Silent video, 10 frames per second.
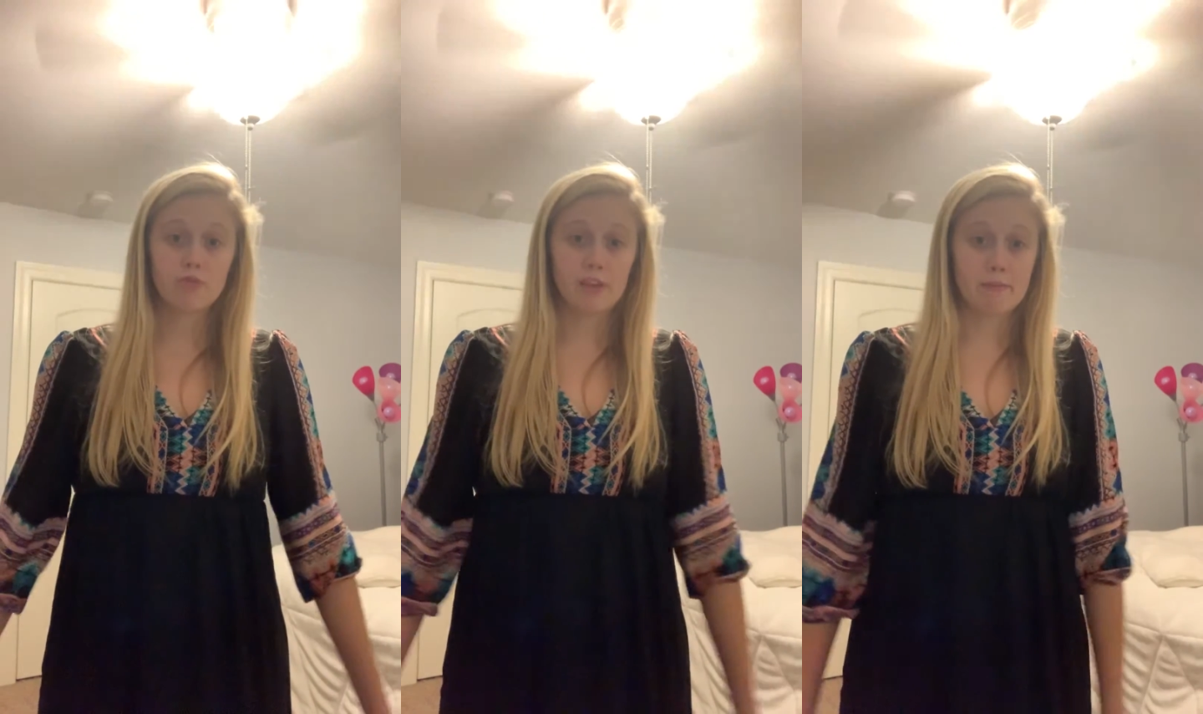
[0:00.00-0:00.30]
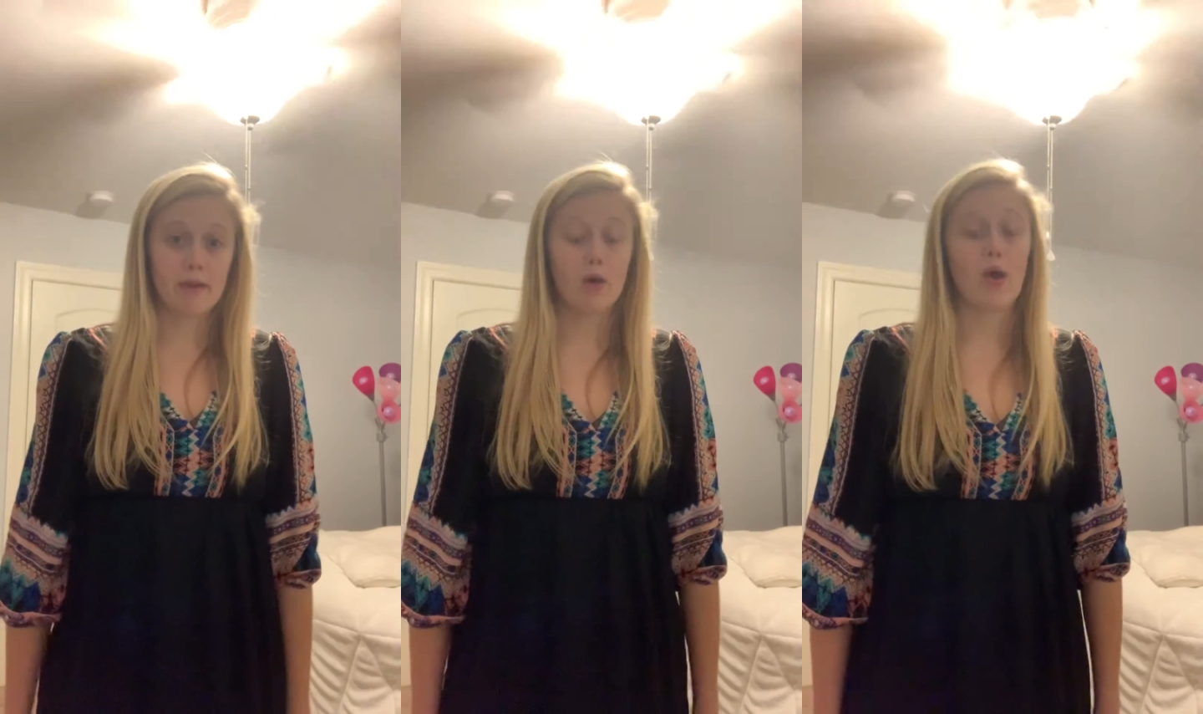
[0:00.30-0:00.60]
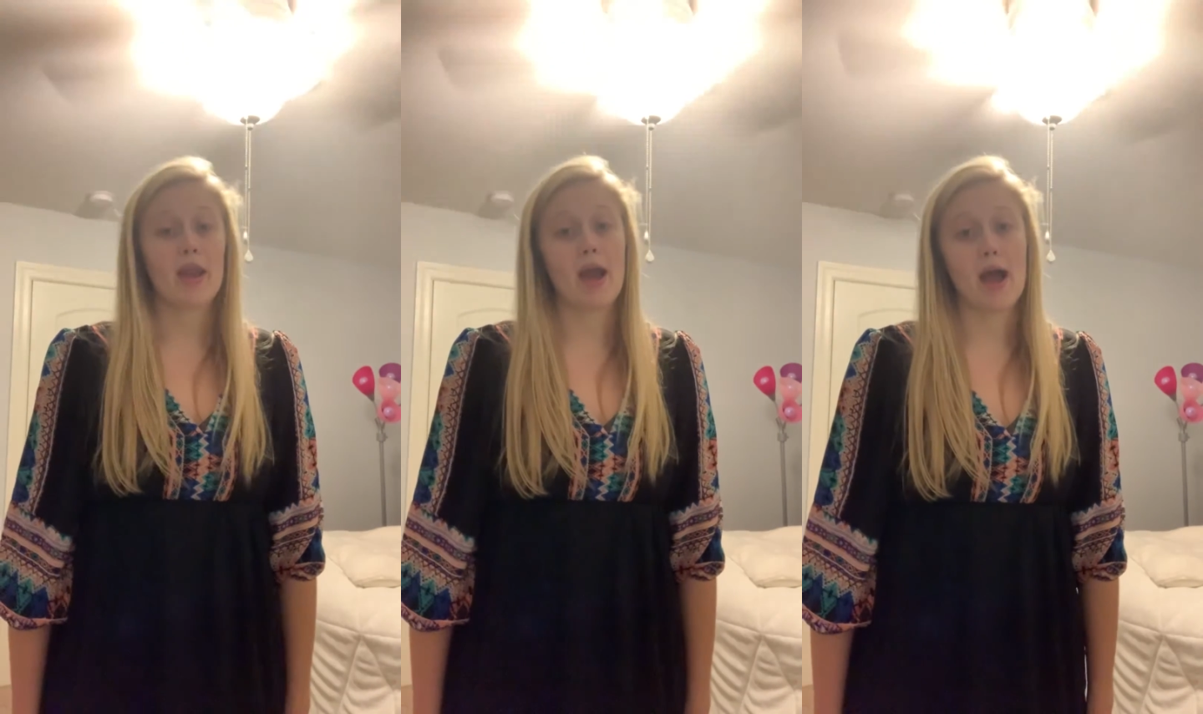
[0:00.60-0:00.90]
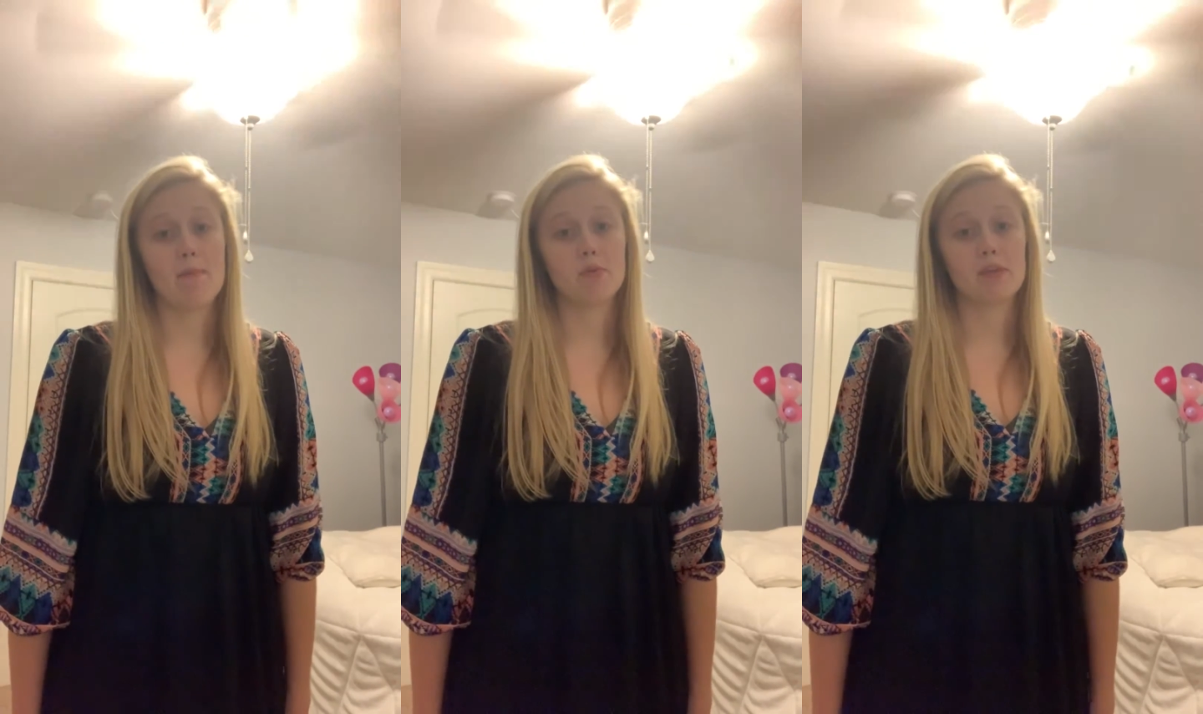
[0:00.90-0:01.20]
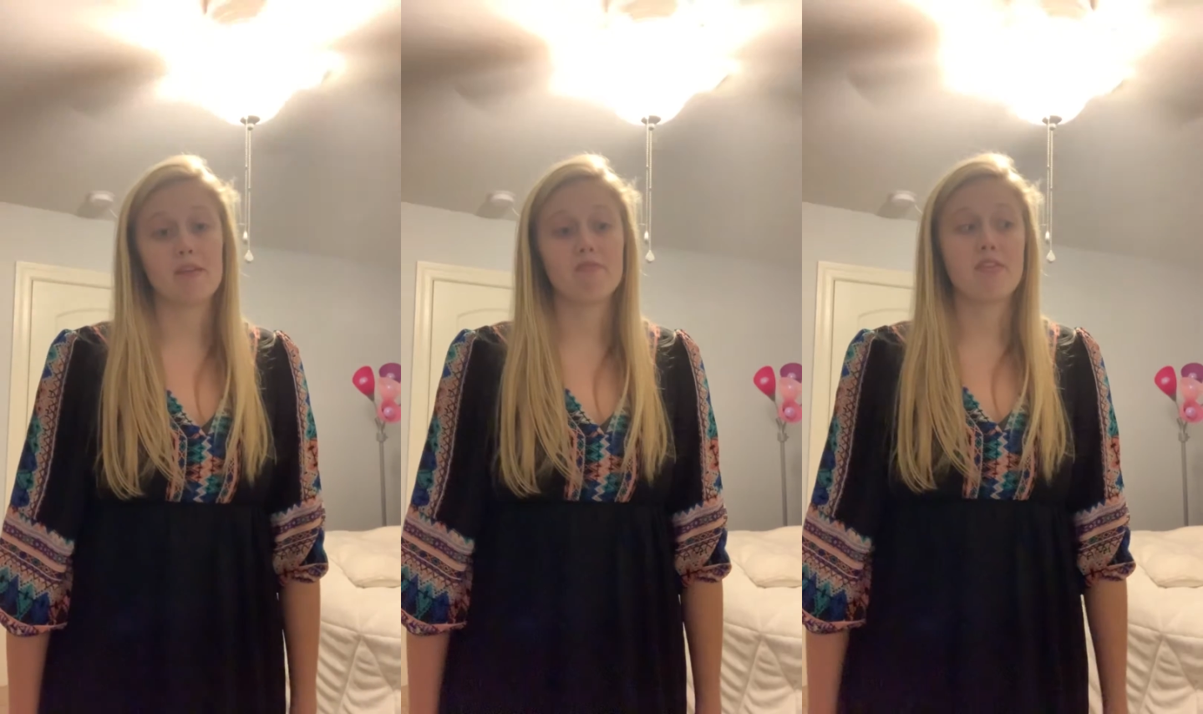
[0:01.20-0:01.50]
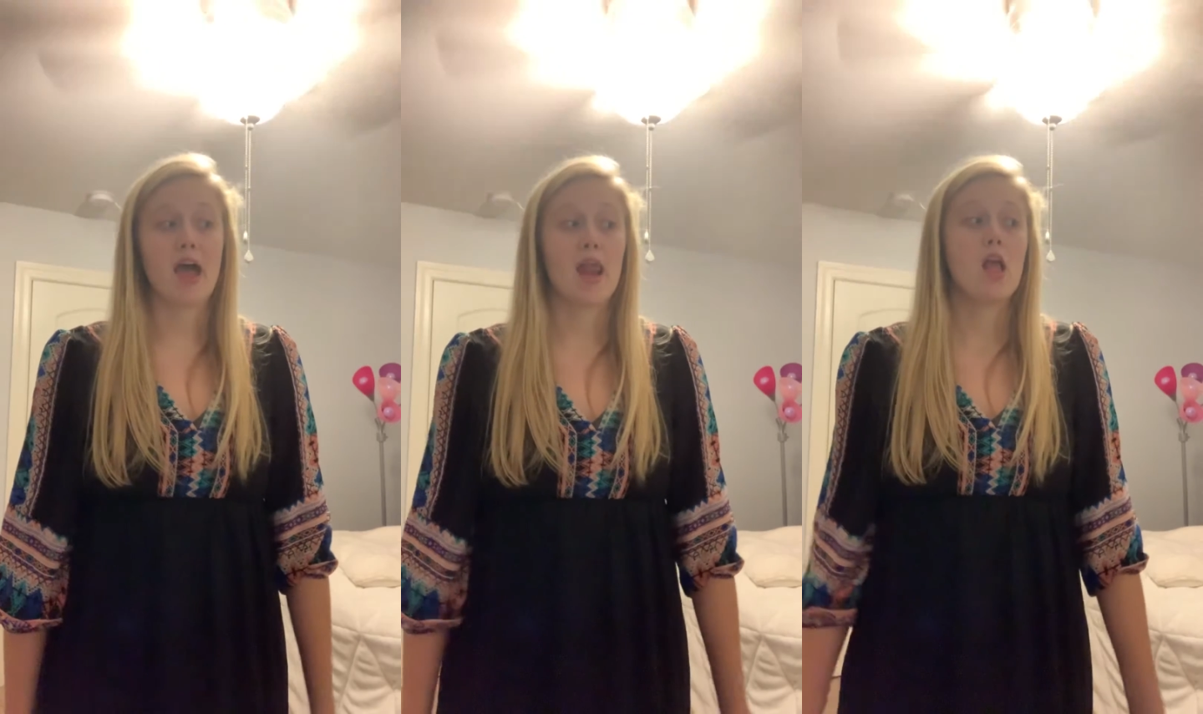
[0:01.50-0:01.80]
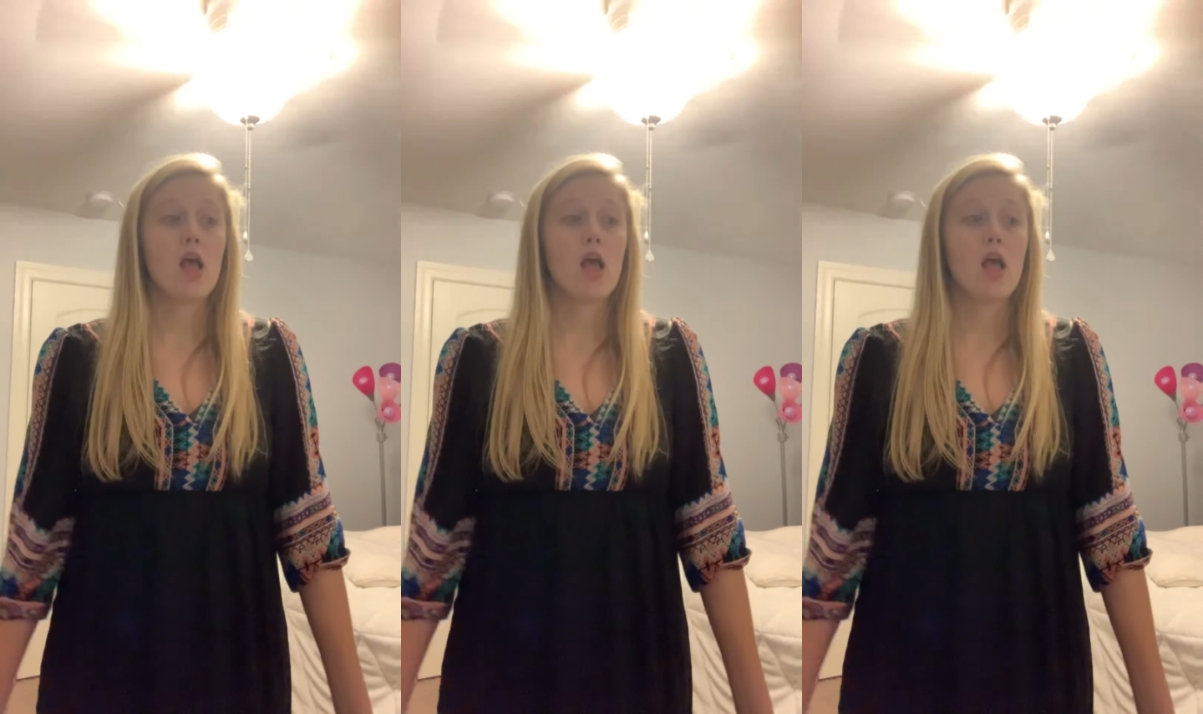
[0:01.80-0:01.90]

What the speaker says: female and I believe that